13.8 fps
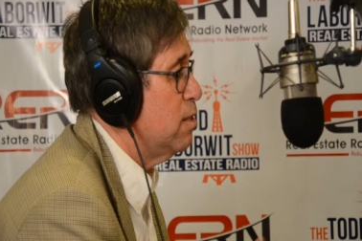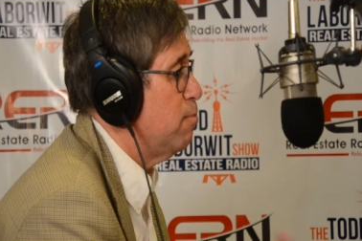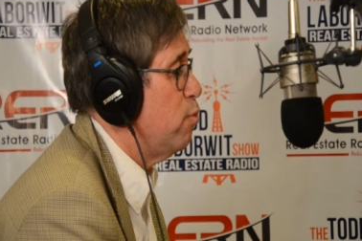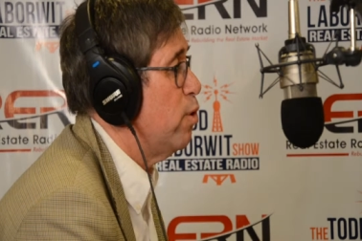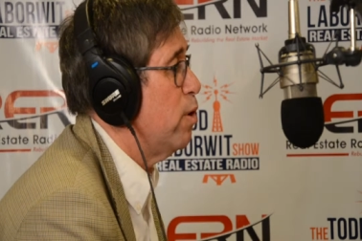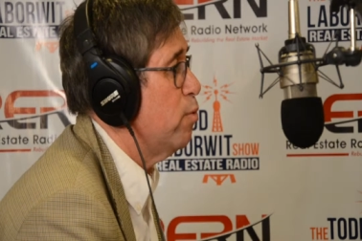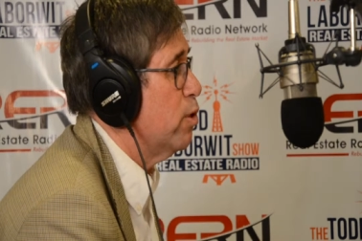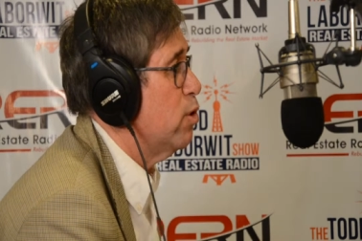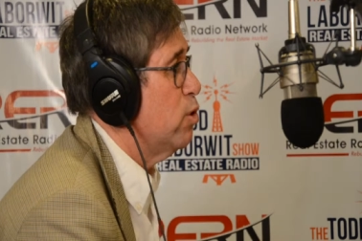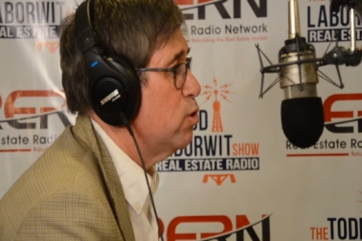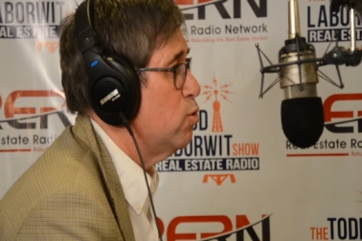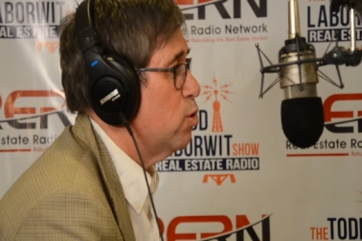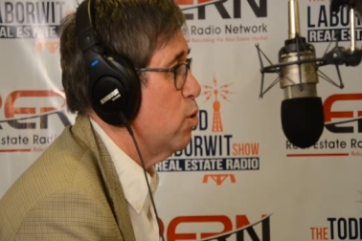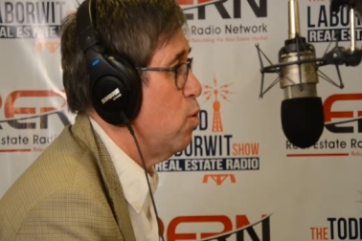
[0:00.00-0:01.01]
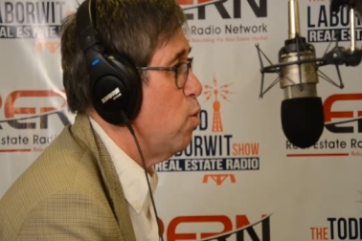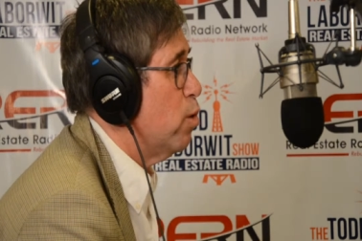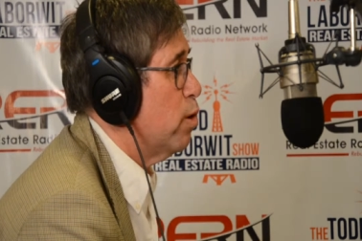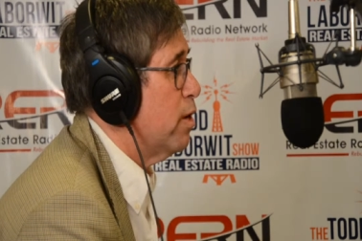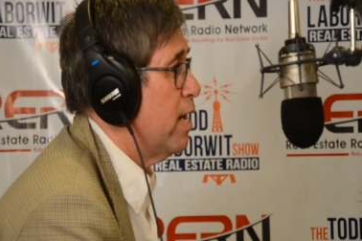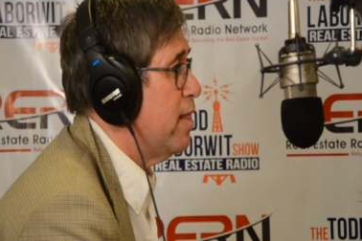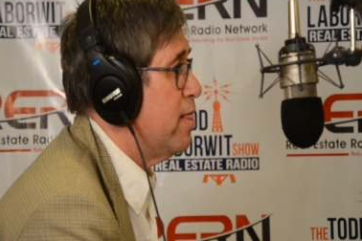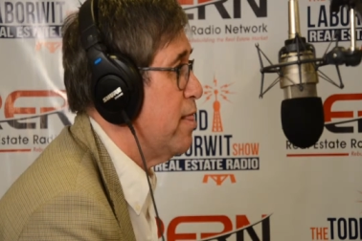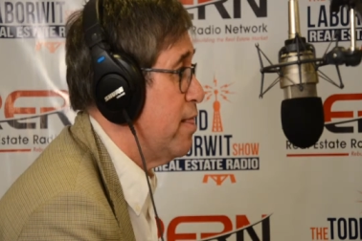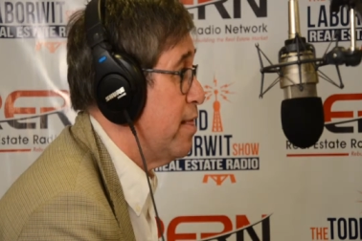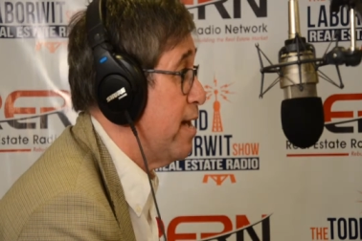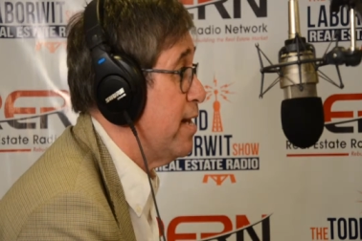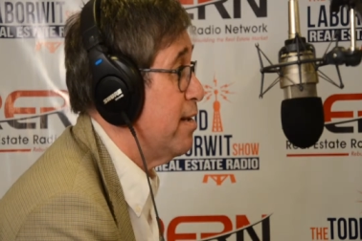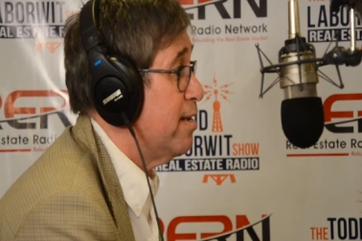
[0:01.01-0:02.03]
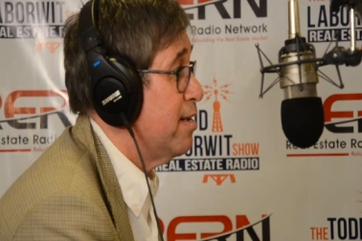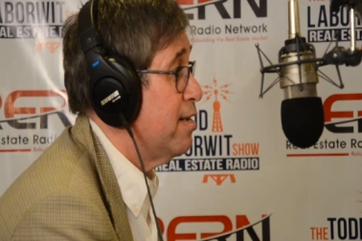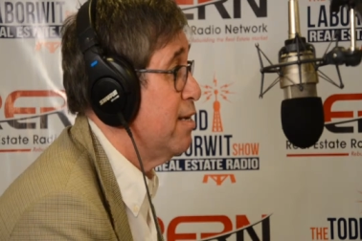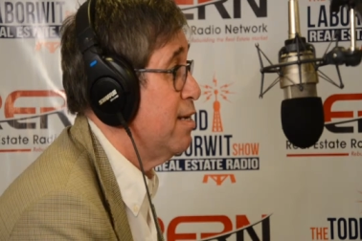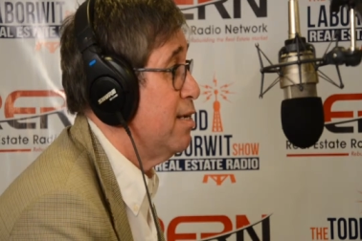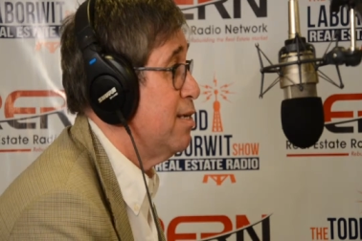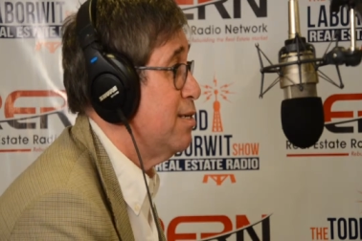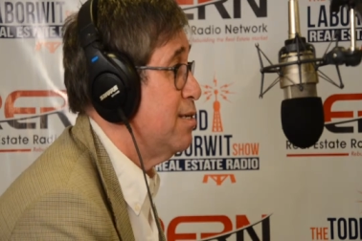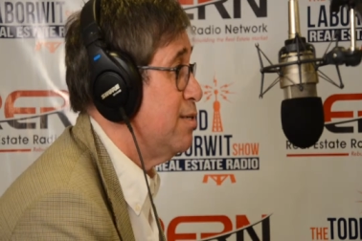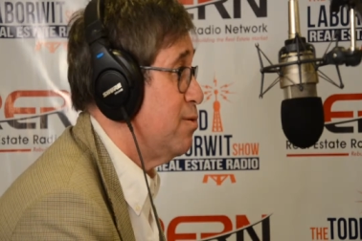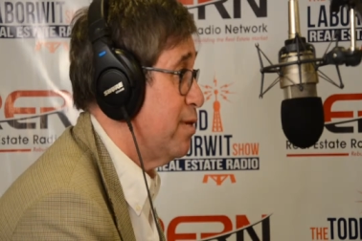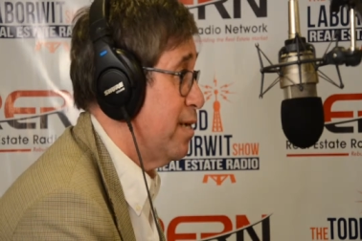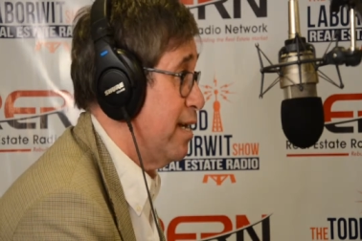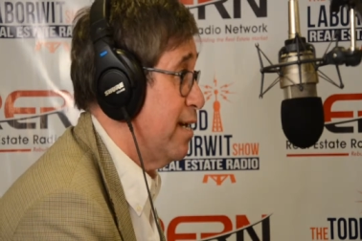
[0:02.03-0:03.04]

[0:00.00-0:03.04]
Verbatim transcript: it to the point where it goes to a court and then you